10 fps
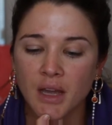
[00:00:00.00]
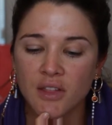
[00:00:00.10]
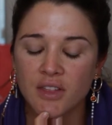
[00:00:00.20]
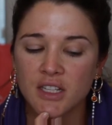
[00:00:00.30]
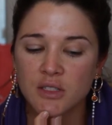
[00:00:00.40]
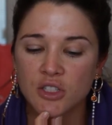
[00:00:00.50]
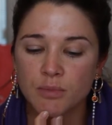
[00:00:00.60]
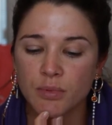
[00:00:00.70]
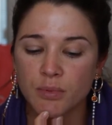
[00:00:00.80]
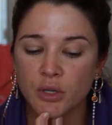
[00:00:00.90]
I think it's
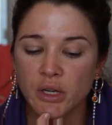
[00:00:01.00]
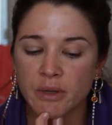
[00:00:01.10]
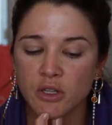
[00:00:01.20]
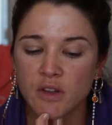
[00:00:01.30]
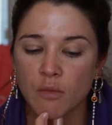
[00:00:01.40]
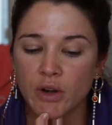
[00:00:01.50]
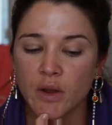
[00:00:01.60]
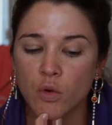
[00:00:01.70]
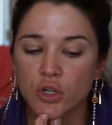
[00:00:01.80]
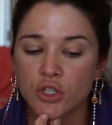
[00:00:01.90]
just purely because when I
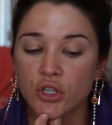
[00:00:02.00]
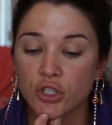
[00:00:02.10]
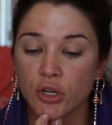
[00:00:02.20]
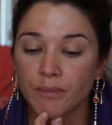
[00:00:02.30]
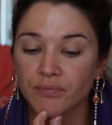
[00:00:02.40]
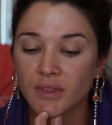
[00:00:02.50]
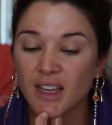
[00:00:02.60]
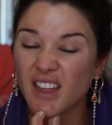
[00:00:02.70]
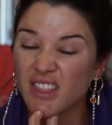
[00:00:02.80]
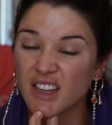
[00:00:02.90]
watch YouTube,
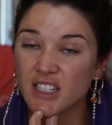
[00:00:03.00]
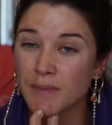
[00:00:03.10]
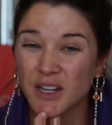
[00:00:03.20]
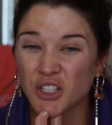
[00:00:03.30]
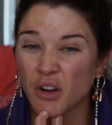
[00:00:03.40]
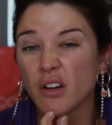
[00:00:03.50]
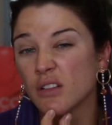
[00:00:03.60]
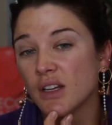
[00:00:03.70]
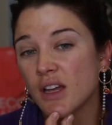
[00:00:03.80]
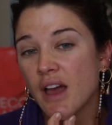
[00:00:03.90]
they smash it
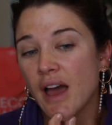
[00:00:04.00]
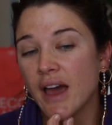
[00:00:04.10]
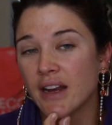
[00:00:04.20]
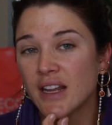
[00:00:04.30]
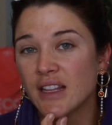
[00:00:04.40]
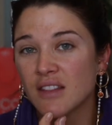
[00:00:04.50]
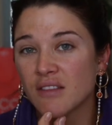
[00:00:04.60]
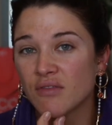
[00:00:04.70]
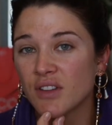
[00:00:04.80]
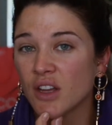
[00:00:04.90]
on, and in
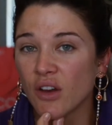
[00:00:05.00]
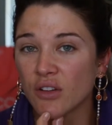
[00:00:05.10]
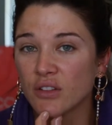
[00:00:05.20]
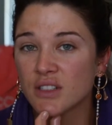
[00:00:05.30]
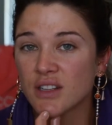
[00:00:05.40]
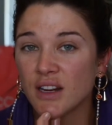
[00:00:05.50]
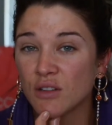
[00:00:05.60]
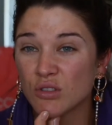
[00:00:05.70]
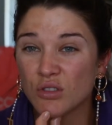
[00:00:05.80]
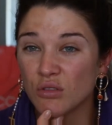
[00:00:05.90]
the videos, it
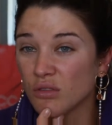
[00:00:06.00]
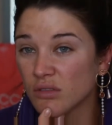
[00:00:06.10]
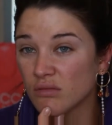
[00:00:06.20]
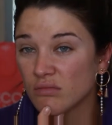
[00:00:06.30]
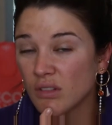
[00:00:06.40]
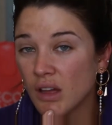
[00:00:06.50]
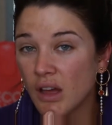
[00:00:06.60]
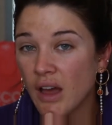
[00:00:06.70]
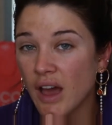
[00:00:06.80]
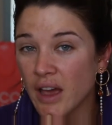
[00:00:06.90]
looks good,
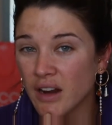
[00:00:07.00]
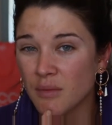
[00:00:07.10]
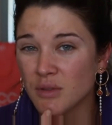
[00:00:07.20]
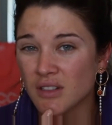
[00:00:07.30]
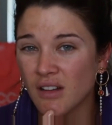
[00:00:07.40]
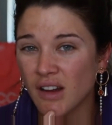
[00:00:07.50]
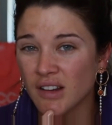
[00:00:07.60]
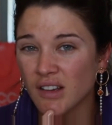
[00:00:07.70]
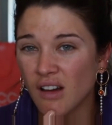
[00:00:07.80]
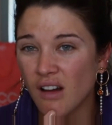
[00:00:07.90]
and I'm just
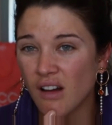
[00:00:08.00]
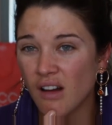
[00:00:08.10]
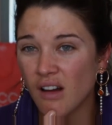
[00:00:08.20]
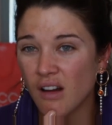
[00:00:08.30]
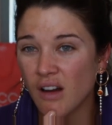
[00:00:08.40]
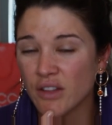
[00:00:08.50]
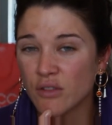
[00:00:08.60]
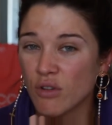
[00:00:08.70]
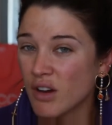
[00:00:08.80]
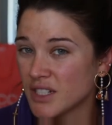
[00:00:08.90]
like, I
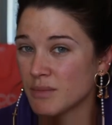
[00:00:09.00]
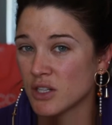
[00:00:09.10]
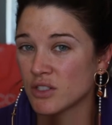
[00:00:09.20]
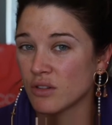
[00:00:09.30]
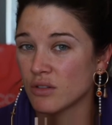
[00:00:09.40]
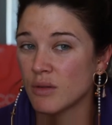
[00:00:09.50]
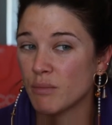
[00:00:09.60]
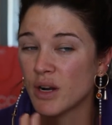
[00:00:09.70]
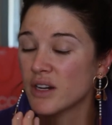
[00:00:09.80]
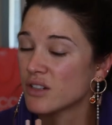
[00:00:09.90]
thought I smashed it on,
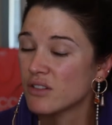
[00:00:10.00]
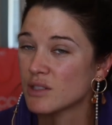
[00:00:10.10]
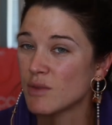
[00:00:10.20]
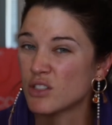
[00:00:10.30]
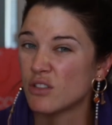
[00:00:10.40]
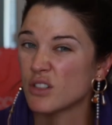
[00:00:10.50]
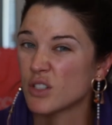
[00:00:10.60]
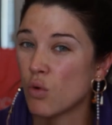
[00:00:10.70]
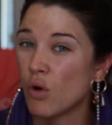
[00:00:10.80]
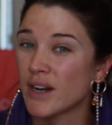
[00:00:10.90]
but I don't smash it on as
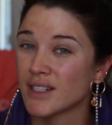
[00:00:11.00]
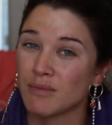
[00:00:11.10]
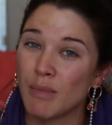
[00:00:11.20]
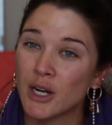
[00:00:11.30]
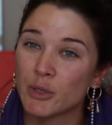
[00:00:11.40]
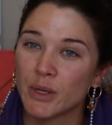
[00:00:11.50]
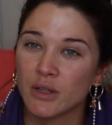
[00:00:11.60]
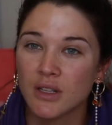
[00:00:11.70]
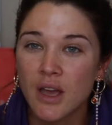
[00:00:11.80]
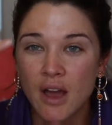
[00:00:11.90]
quite as much
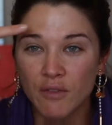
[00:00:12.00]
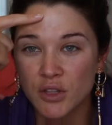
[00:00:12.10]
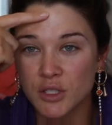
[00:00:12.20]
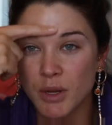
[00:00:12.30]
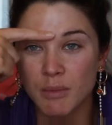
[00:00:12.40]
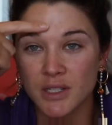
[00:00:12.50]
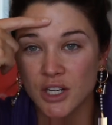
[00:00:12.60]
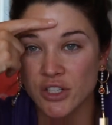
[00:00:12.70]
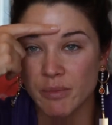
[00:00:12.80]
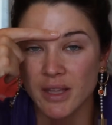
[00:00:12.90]
because I've got this
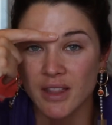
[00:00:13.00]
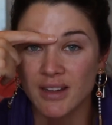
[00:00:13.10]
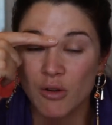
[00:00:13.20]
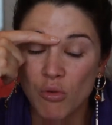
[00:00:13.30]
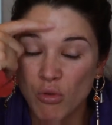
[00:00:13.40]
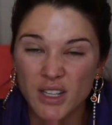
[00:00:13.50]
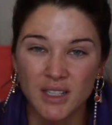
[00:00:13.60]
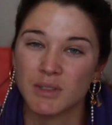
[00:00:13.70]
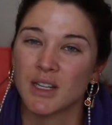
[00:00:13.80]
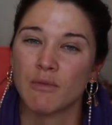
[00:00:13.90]
pigmentation up here that always
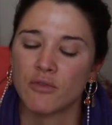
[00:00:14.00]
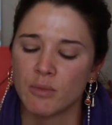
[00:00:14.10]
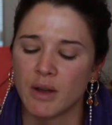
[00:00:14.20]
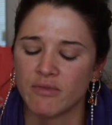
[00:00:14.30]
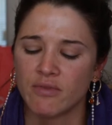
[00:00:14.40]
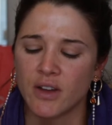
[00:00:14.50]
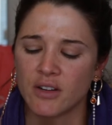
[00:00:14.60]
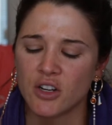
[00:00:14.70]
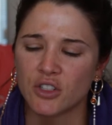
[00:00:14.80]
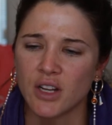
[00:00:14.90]
seems to come through my
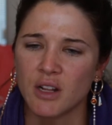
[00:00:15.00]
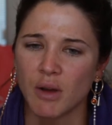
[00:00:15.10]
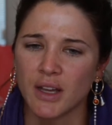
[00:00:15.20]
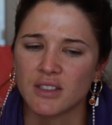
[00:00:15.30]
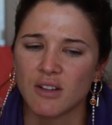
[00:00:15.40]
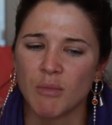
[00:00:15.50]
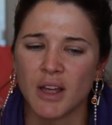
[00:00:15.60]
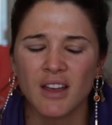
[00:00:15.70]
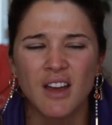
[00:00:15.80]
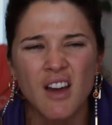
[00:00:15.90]
foundation anyway. So I'm
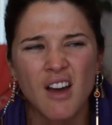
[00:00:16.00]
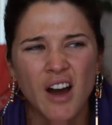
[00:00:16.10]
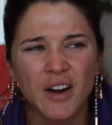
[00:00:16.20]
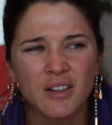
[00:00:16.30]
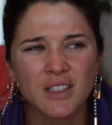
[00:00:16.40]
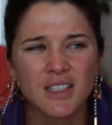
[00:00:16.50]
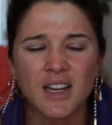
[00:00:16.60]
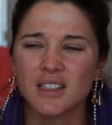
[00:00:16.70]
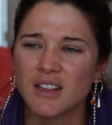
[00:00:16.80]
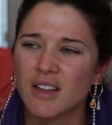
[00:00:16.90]
like, I
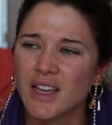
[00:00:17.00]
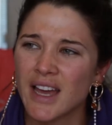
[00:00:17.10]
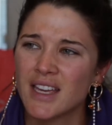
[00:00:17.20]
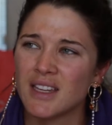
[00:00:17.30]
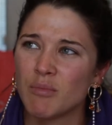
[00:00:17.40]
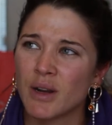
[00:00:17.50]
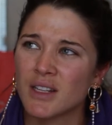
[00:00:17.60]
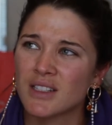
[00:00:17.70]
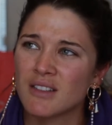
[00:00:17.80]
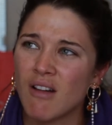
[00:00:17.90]
understand, it's like cakey, but
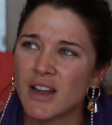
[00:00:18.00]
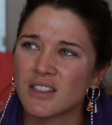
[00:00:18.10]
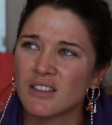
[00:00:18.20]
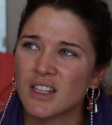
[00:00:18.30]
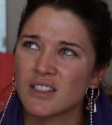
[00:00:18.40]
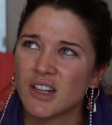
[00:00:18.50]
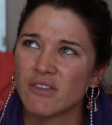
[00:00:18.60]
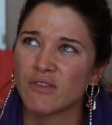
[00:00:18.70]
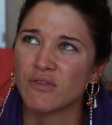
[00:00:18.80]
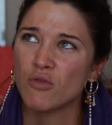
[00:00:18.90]
it's not
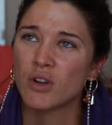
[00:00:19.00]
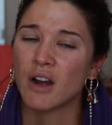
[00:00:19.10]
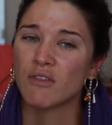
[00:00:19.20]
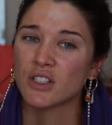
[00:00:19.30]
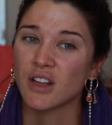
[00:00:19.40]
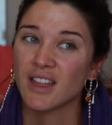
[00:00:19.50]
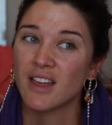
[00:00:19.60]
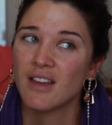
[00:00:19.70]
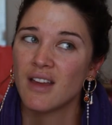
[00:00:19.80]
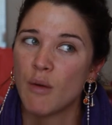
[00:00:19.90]
even full coverage, like
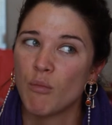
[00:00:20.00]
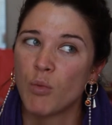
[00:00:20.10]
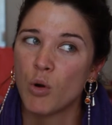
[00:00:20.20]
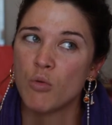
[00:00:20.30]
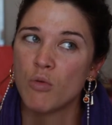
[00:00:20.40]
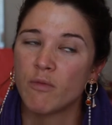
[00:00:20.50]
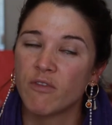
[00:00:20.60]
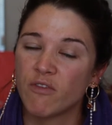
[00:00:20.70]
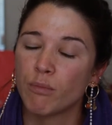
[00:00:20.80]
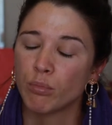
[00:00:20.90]

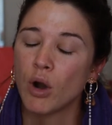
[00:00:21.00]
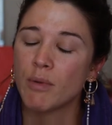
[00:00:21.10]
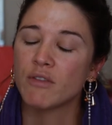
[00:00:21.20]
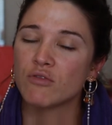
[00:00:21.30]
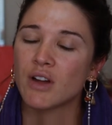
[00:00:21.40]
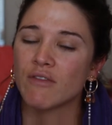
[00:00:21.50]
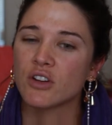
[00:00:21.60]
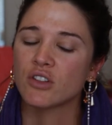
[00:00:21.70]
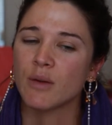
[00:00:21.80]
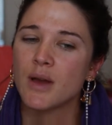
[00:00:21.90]
proper full
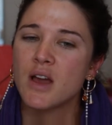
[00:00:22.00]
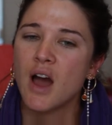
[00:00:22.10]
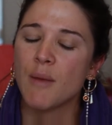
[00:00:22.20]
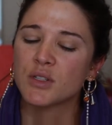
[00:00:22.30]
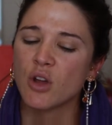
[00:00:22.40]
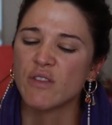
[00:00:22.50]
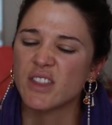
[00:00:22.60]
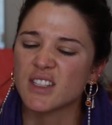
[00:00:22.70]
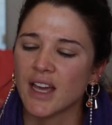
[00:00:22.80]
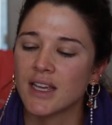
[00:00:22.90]
coverage. So I'm just over
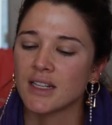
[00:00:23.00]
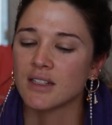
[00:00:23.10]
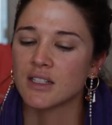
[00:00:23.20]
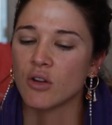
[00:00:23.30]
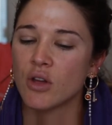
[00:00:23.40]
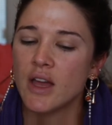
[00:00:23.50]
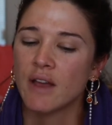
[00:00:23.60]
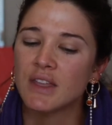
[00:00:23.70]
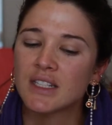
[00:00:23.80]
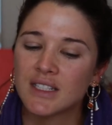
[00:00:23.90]
this cakiness. So
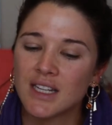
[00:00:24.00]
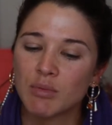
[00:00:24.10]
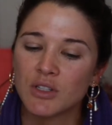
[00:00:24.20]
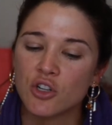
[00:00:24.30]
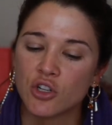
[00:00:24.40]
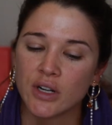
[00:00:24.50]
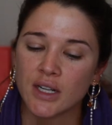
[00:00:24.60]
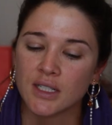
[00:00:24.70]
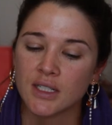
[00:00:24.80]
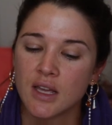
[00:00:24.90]
there's tips and
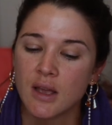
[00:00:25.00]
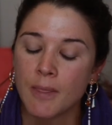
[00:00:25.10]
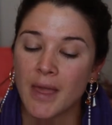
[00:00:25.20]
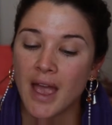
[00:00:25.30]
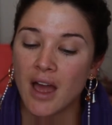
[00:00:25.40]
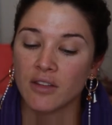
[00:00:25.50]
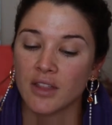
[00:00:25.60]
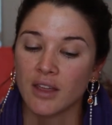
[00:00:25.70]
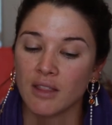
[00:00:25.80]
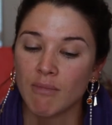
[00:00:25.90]
tricks out
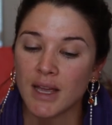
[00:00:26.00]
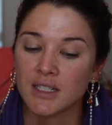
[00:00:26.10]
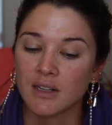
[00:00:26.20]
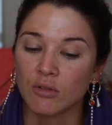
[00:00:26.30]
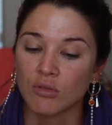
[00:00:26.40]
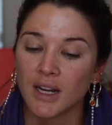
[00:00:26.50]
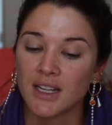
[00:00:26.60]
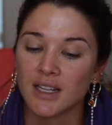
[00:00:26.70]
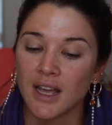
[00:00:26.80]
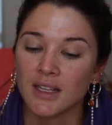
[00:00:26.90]
there that makes it look
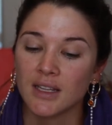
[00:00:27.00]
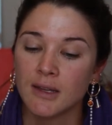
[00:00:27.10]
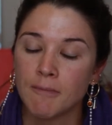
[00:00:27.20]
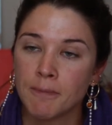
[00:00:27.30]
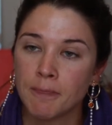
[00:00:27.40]
less cakey.